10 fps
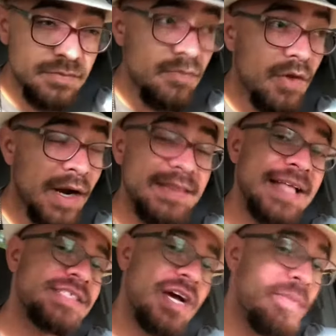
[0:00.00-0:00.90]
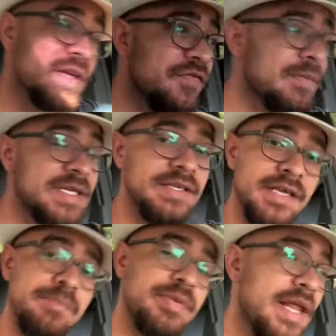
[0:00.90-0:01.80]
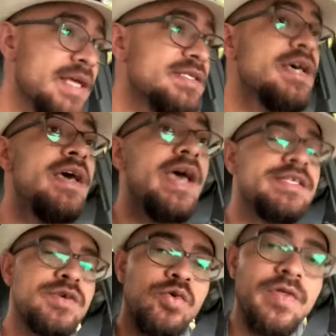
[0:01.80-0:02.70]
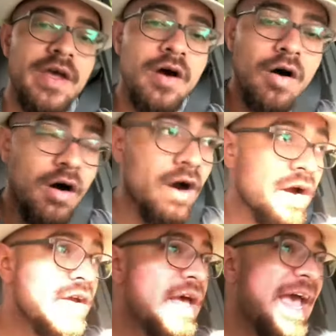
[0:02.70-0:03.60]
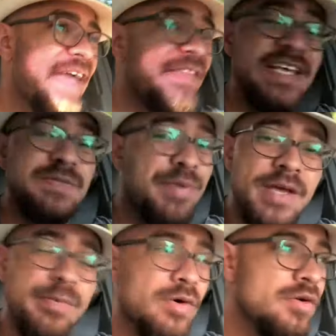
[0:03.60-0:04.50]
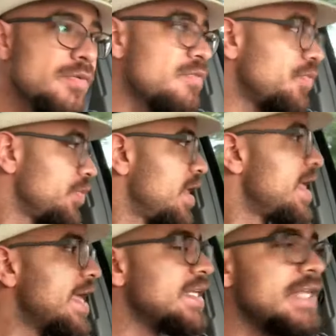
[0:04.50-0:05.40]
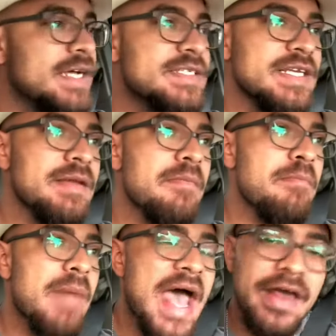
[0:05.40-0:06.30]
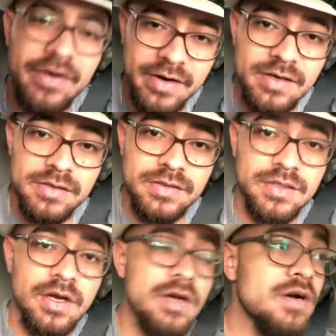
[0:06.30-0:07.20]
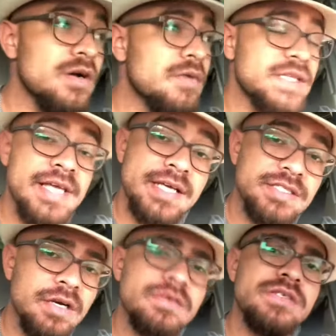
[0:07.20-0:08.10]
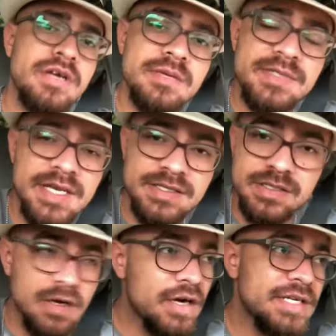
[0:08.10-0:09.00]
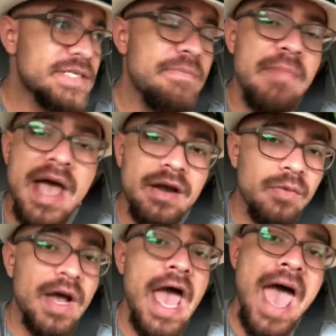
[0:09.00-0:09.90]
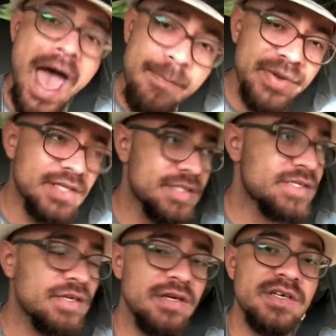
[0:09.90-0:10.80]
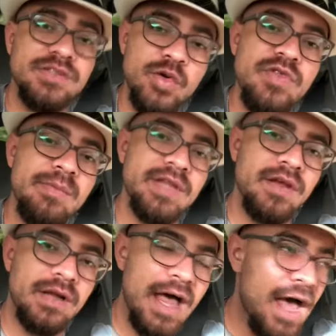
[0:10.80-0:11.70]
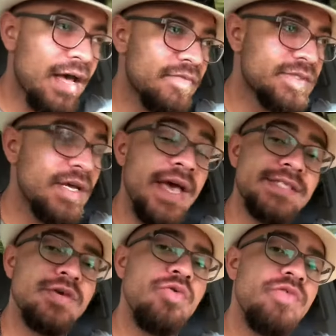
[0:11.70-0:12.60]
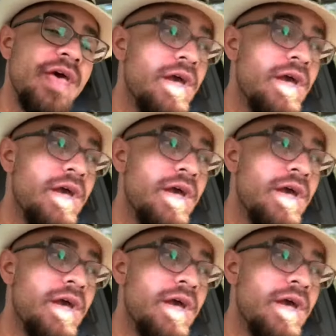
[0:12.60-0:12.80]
Right? That's coming from a deep place. It's who they are. And these people, it doesn't matter what the external circumstances are. It doesn't matter what happens to them in their lives. It's who they